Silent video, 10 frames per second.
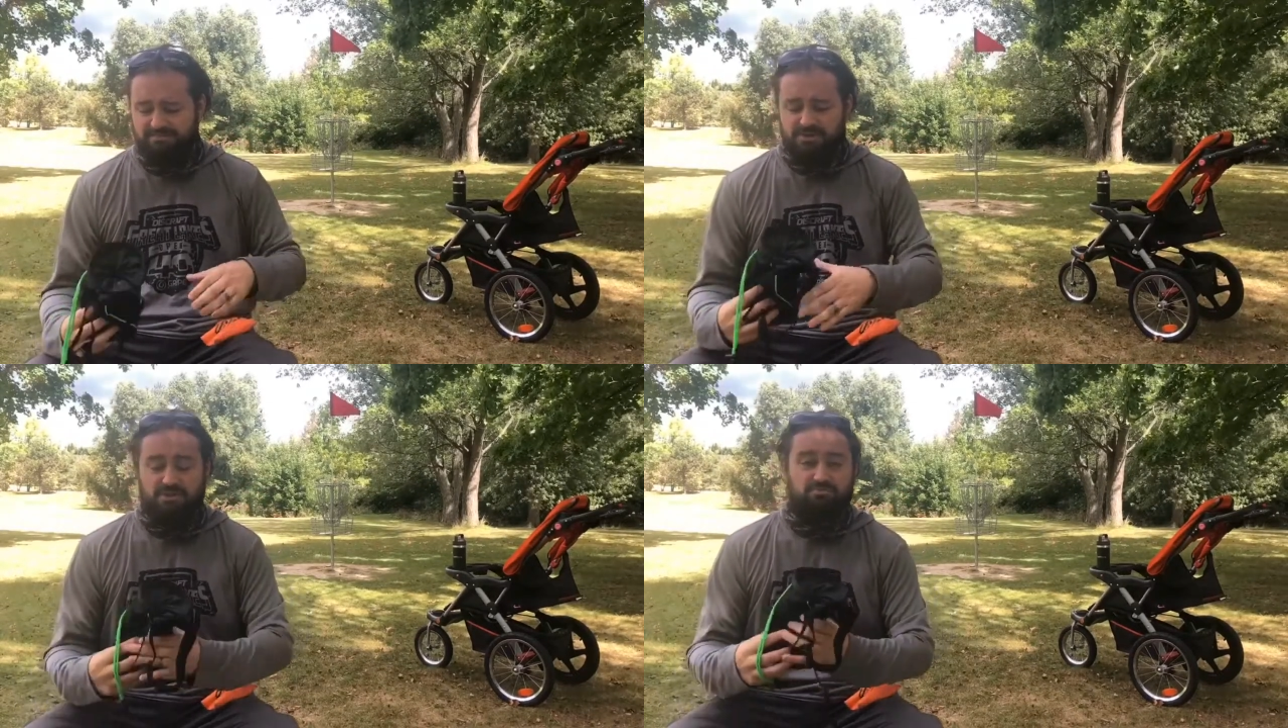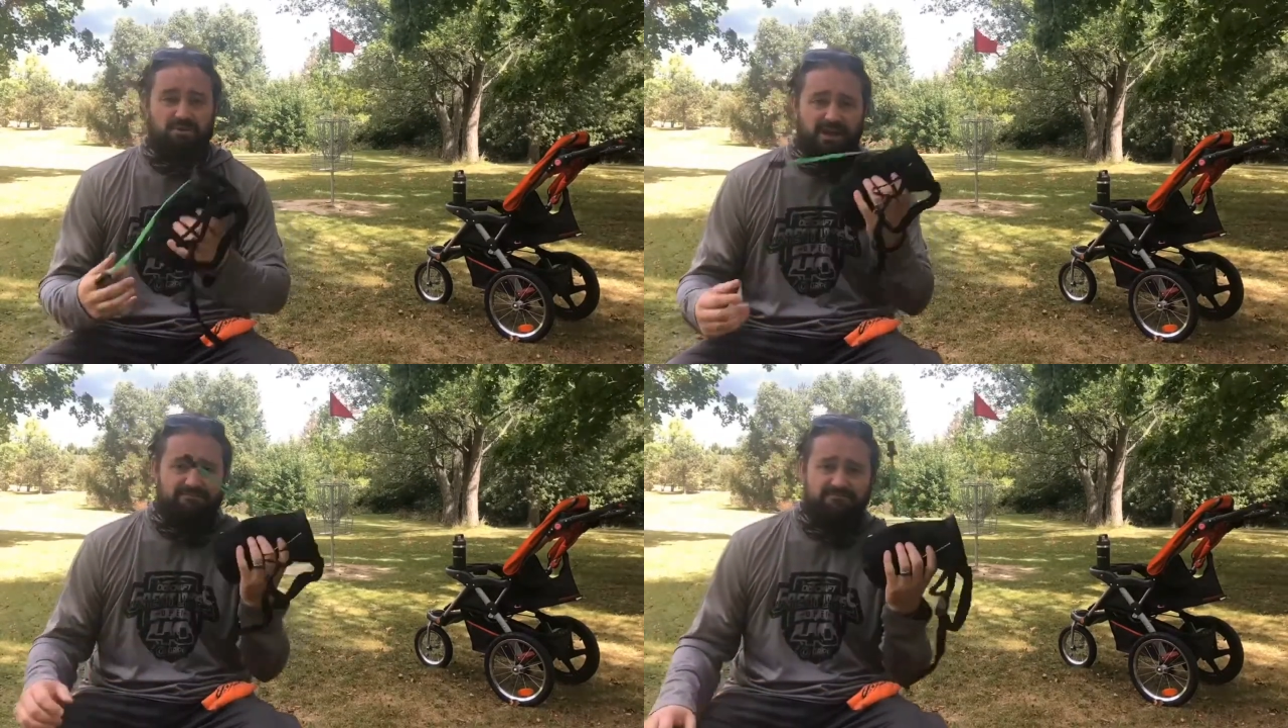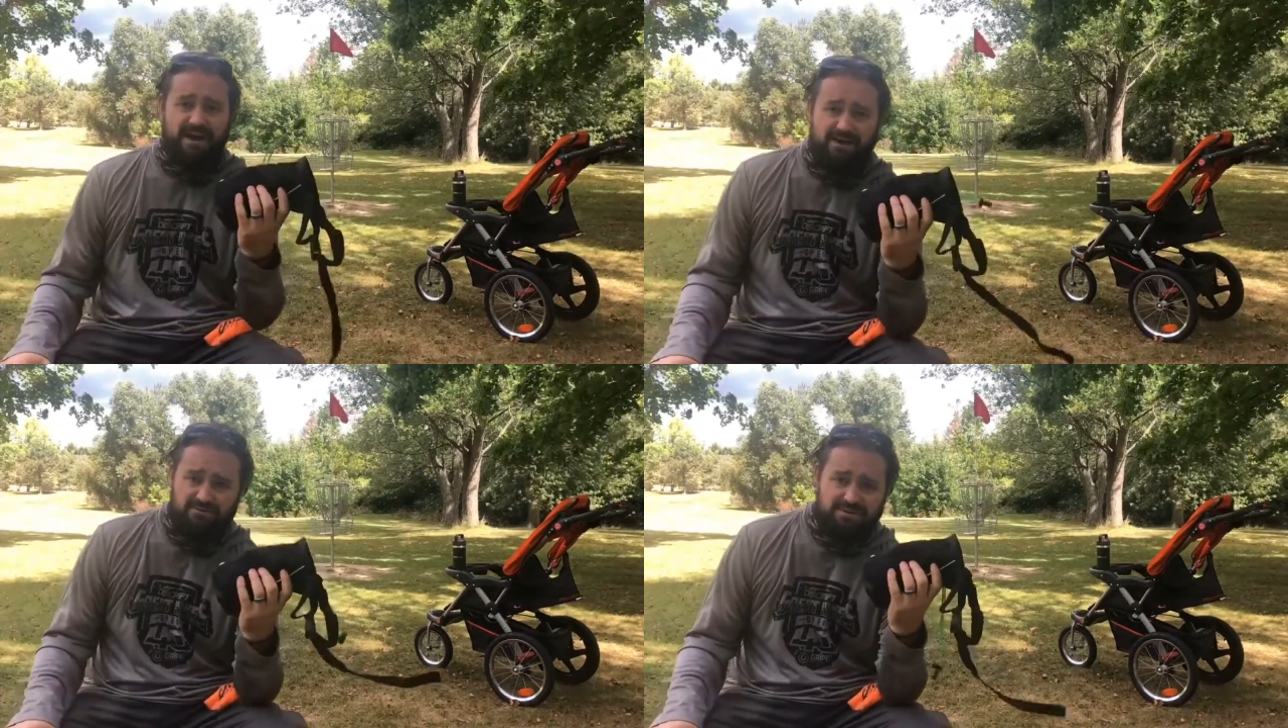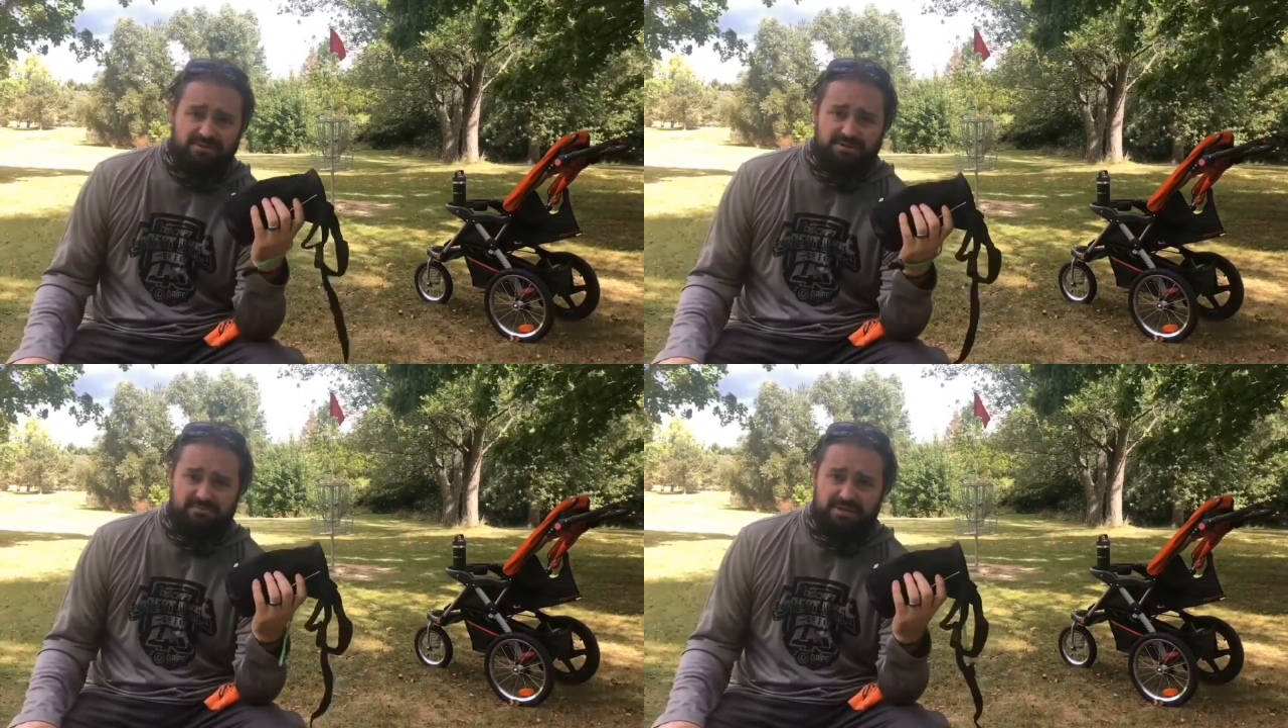versus what I found
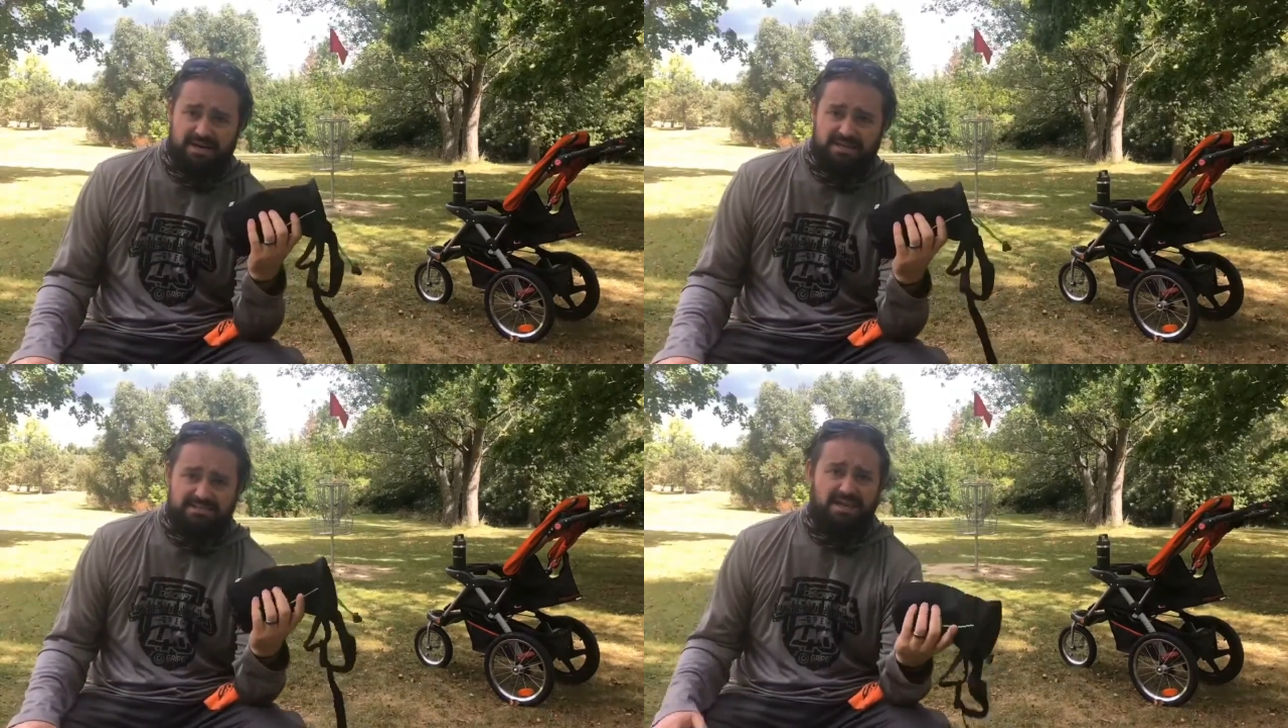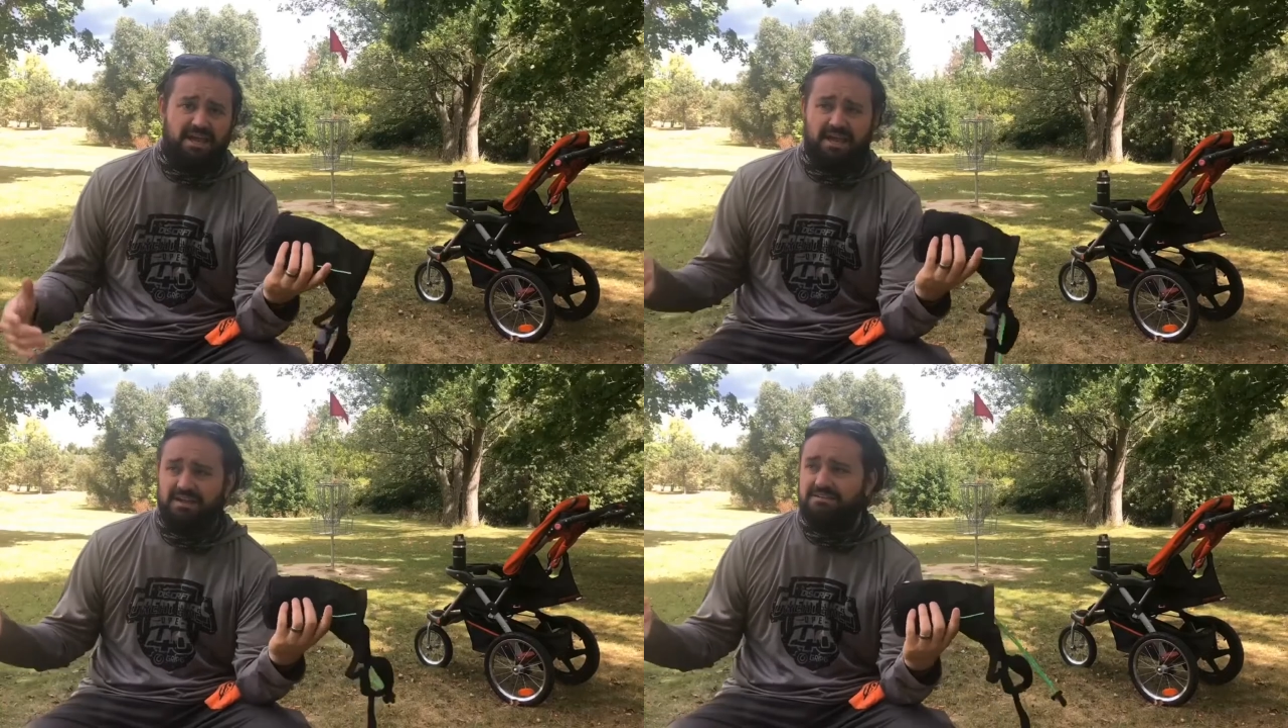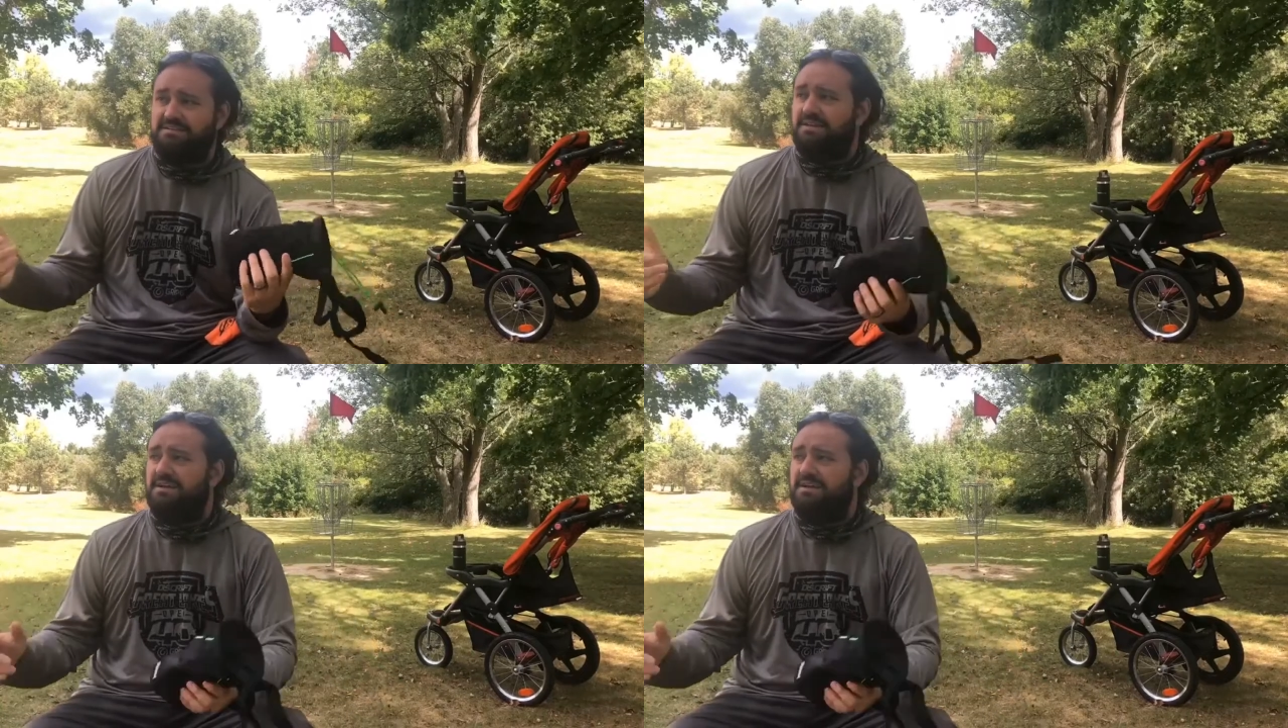to be nice, and